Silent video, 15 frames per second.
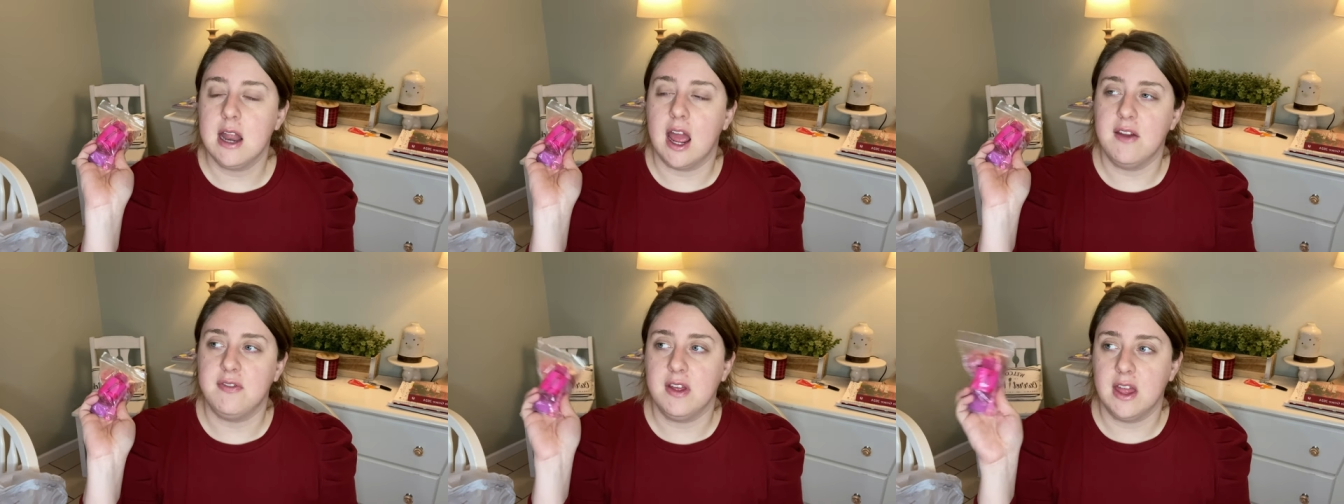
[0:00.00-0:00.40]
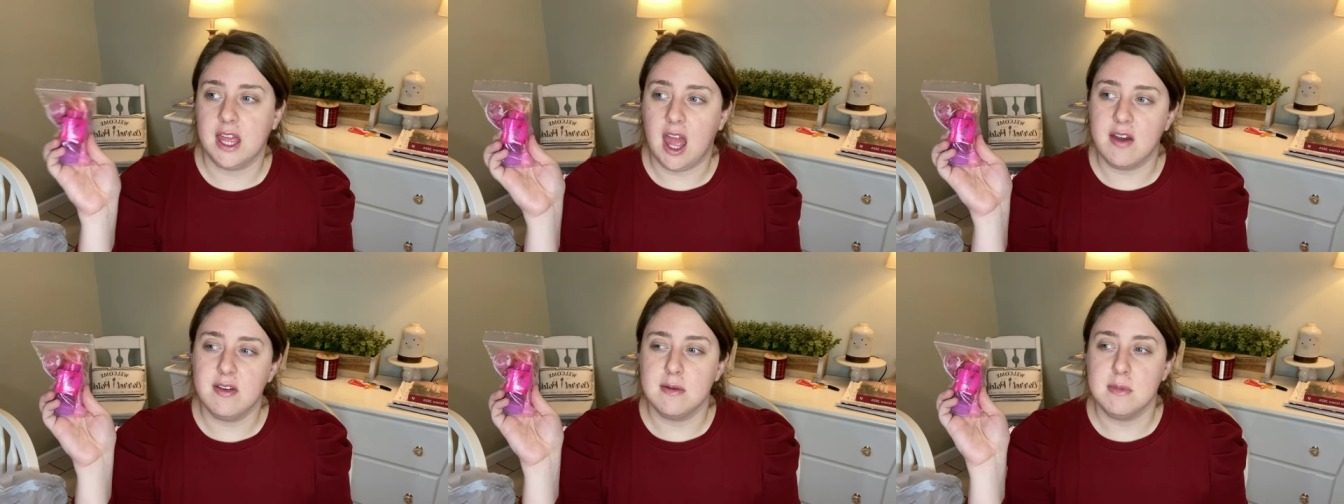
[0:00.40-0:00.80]
I feel like
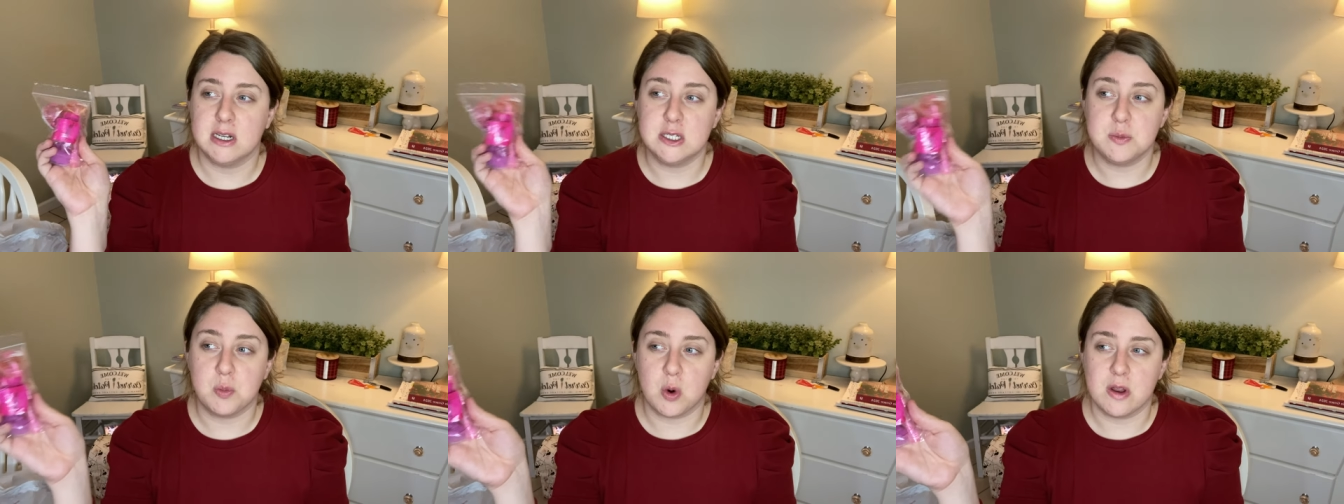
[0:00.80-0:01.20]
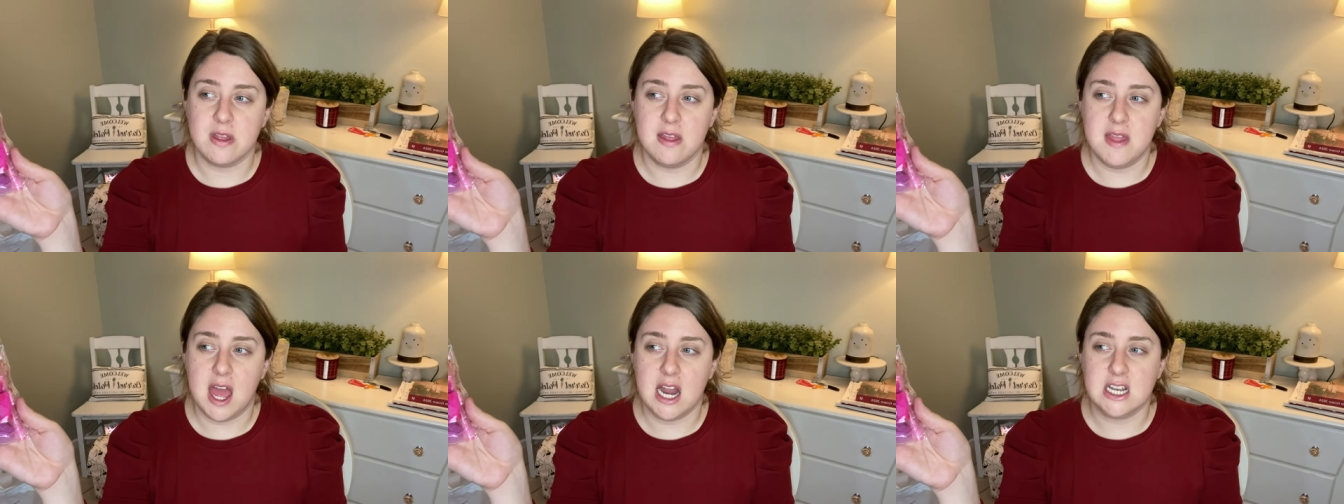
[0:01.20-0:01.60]
having much more
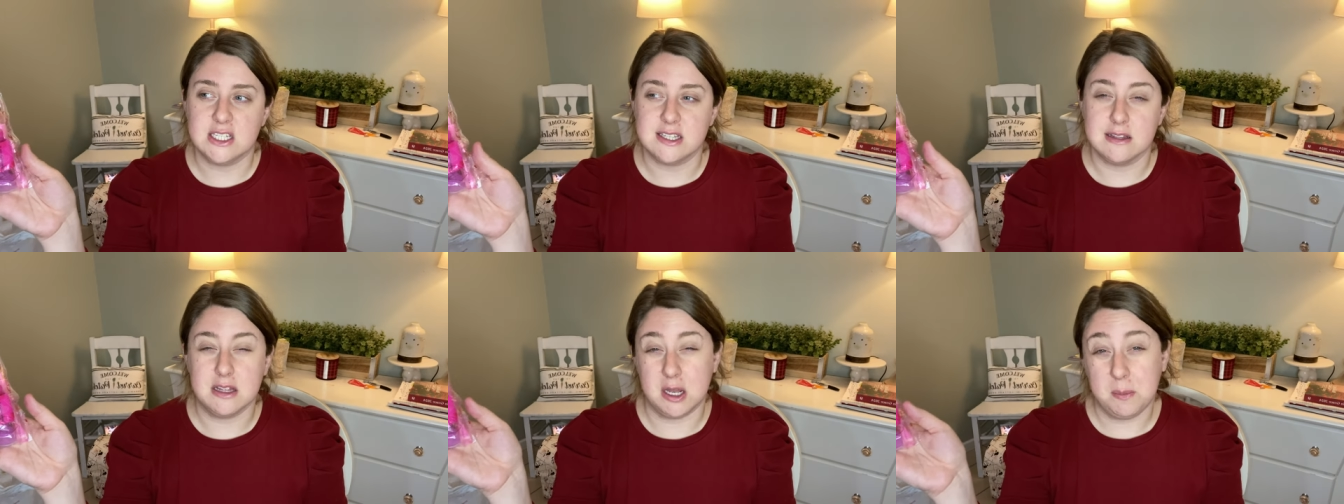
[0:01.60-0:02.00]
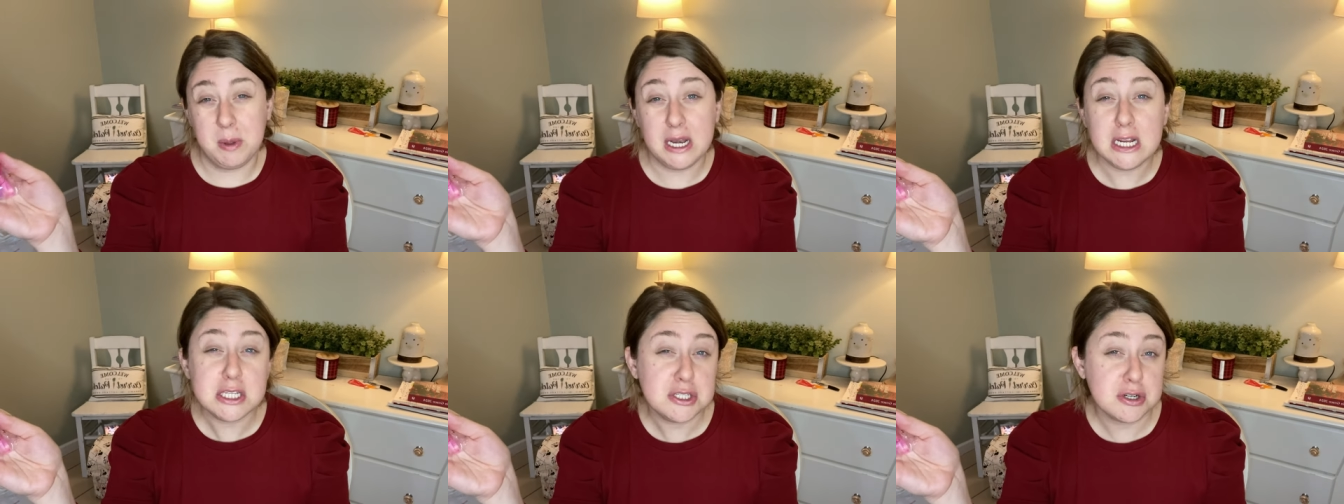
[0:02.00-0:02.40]
than that is a little bit
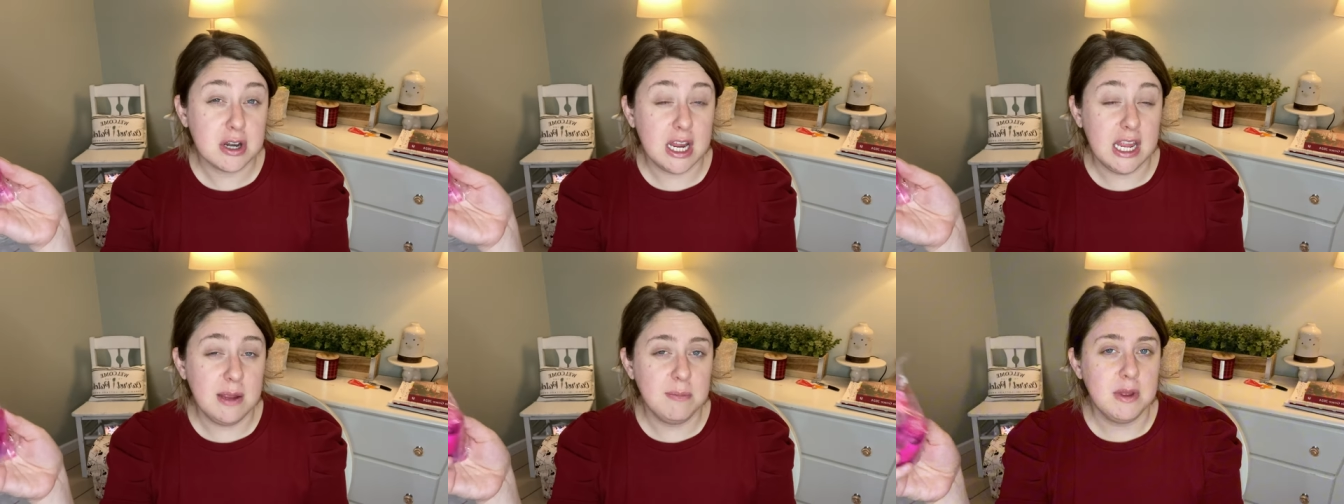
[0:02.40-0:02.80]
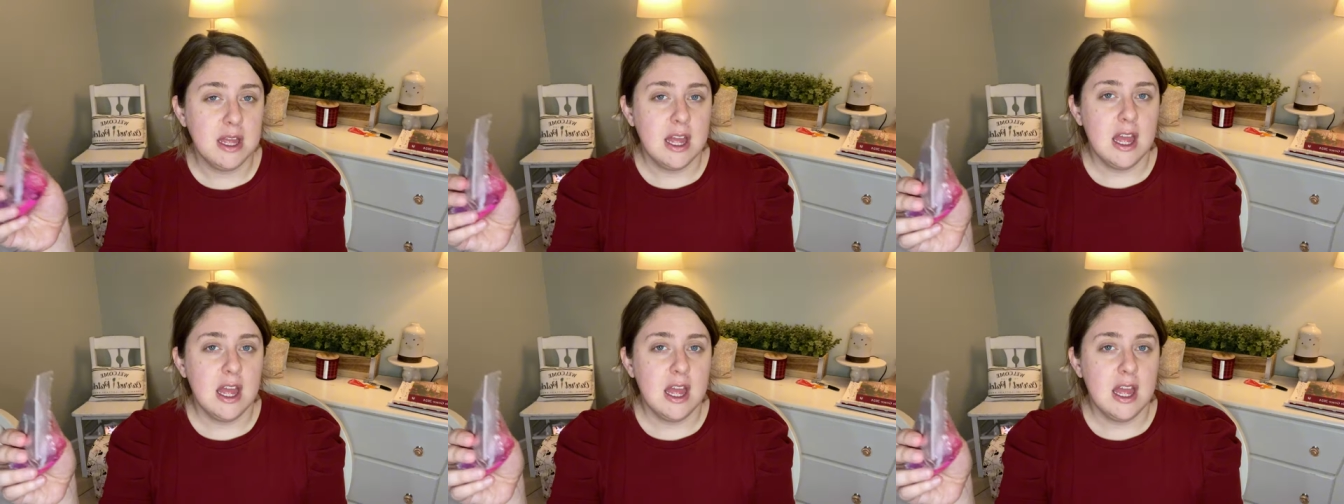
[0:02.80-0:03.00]
extreme.